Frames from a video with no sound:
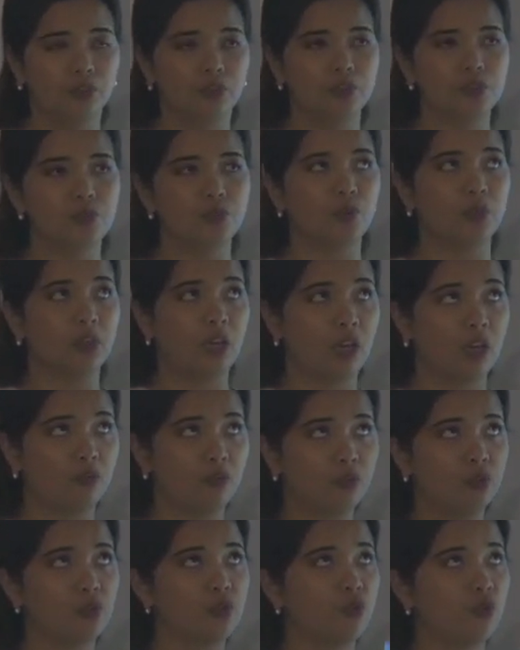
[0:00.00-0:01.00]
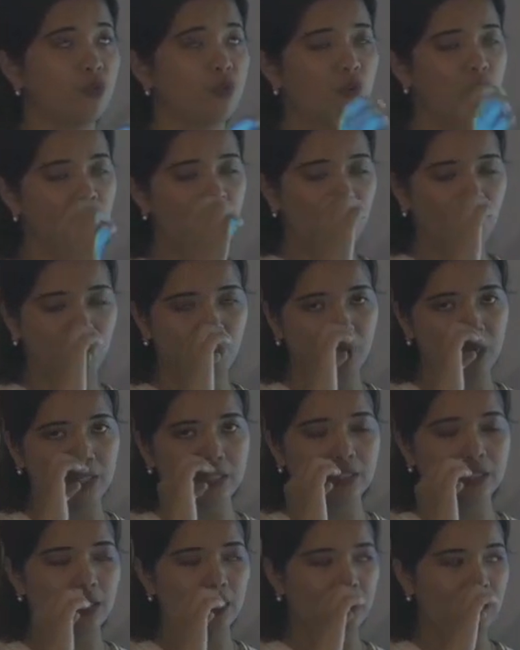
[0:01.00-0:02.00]
notes whatever you
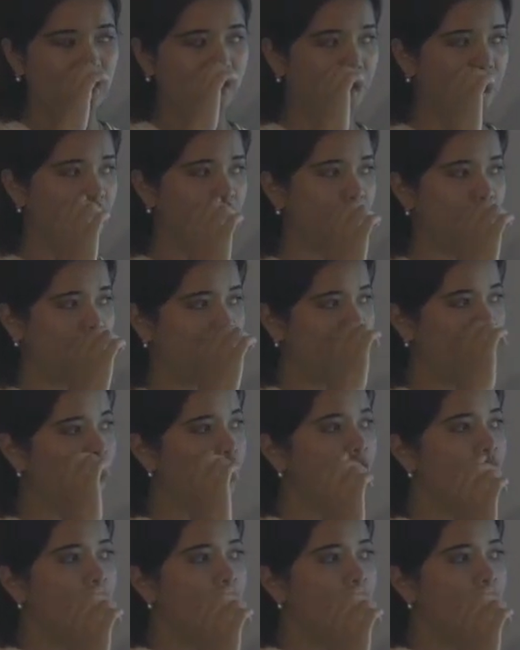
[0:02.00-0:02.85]
watch in the video.